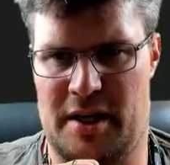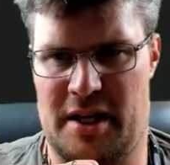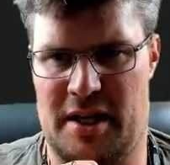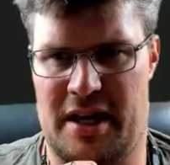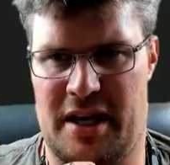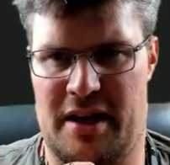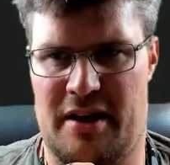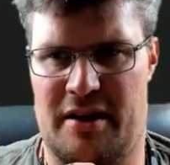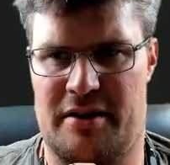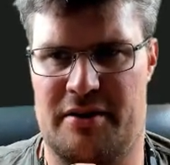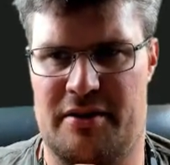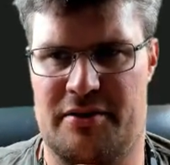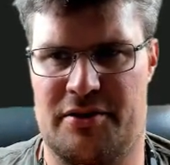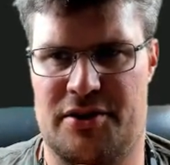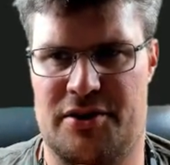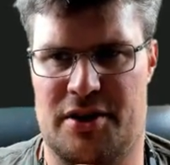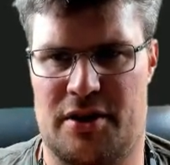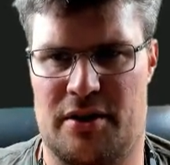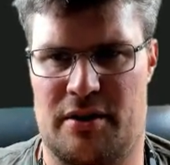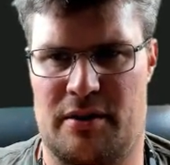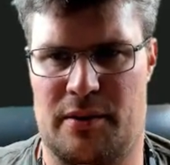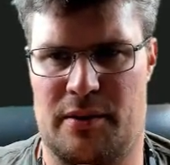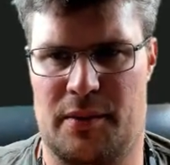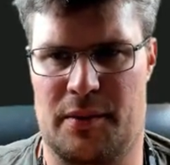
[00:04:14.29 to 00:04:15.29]
here.
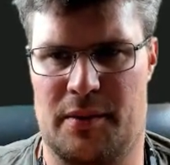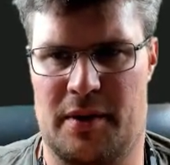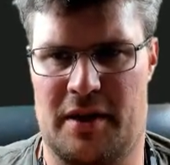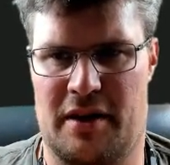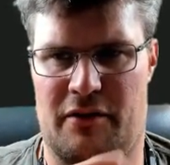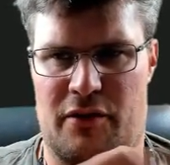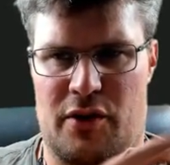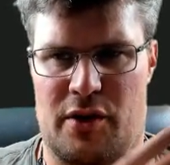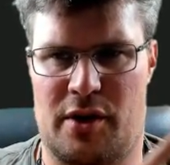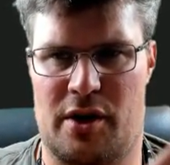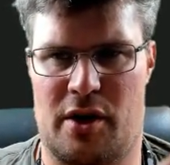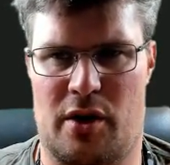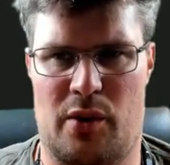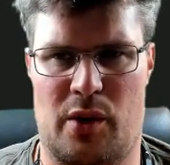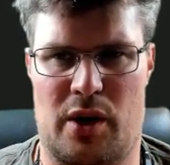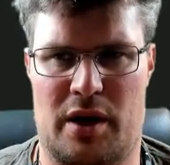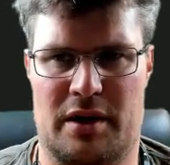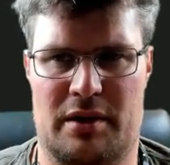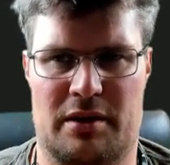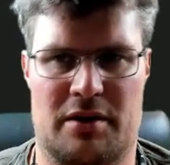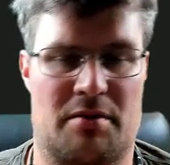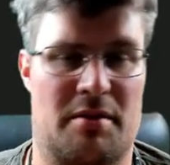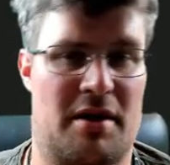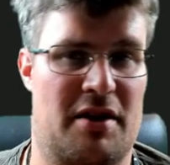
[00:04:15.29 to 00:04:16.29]
So if we go
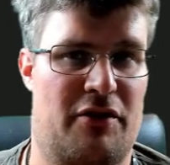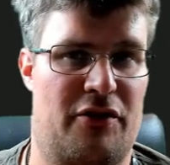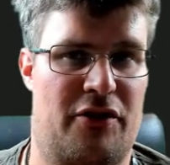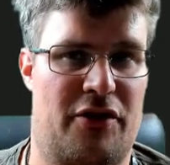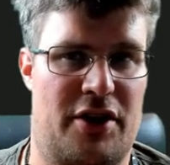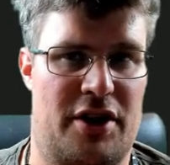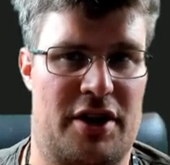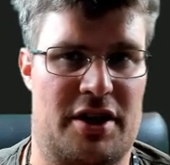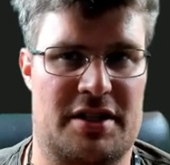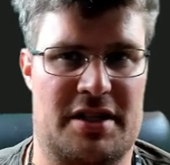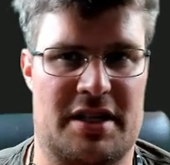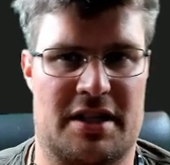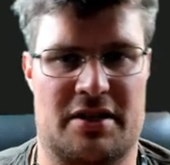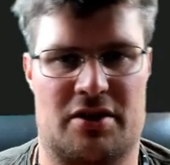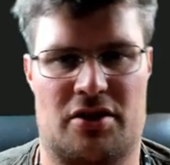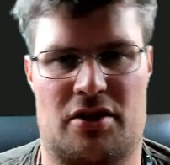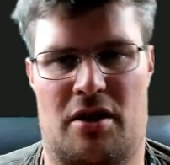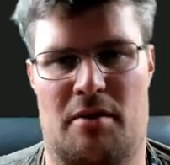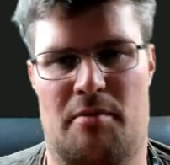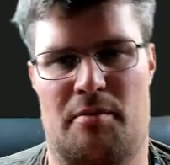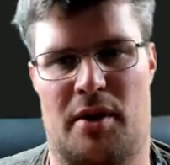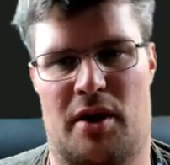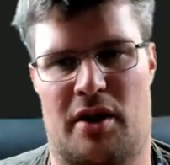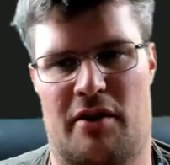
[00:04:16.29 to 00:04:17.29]
into my first
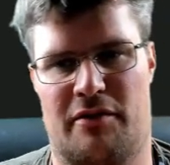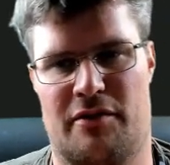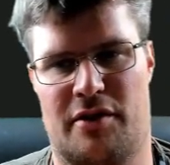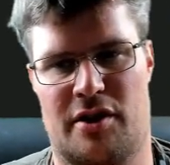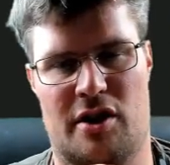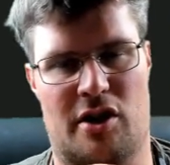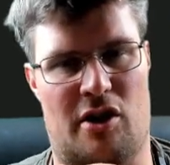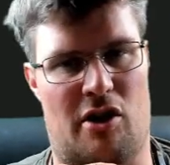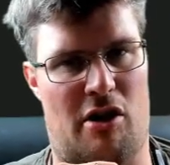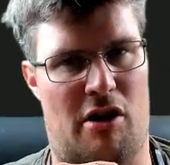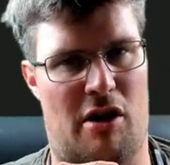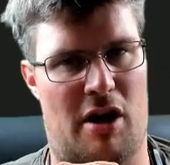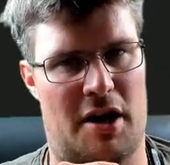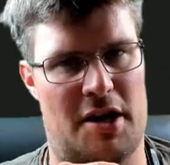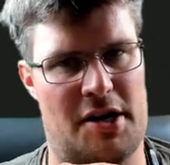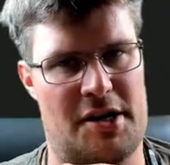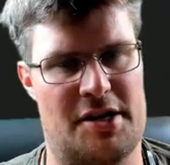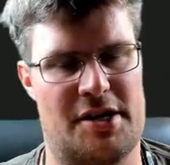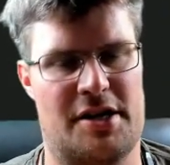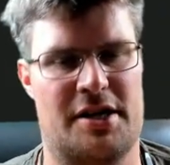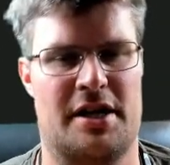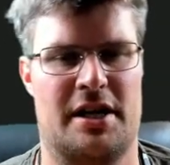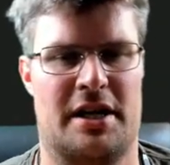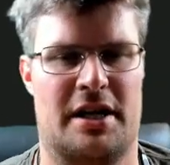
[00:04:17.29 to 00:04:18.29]
example of guard,